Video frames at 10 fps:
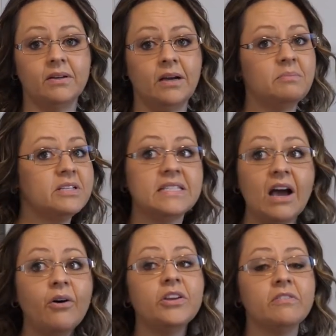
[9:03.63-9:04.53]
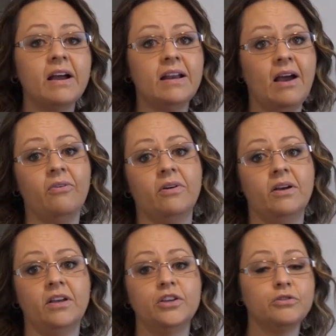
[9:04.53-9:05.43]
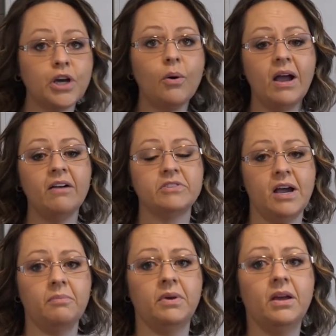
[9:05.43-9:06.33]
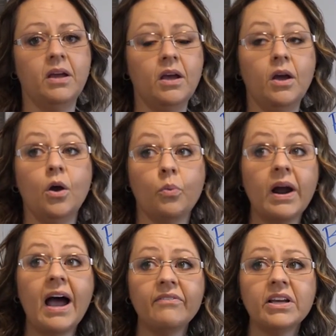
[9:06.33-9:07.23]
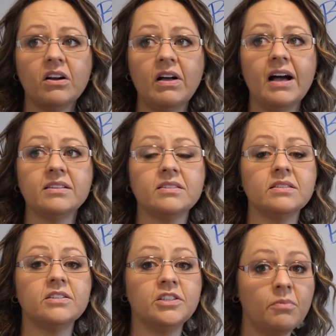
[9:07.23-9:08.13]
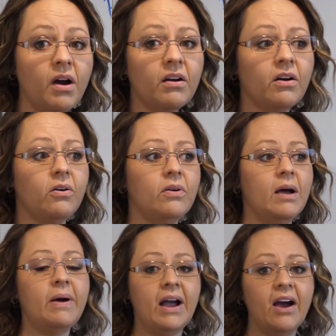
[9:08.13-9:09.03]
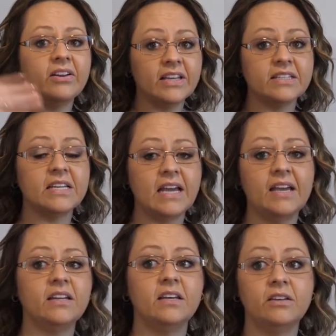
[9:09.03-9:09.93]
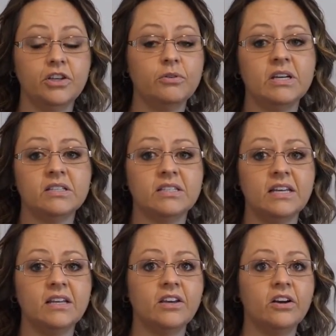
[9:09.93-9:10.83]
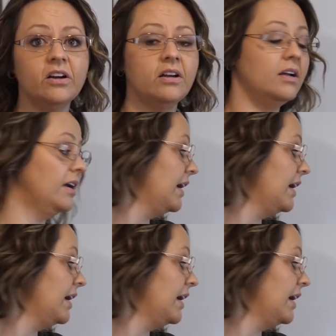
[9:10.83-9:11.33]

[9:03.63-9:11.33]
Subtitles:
I'm just telling you right now, you don't have time. We're having a class tomorrow about how to get to 90 units in a year.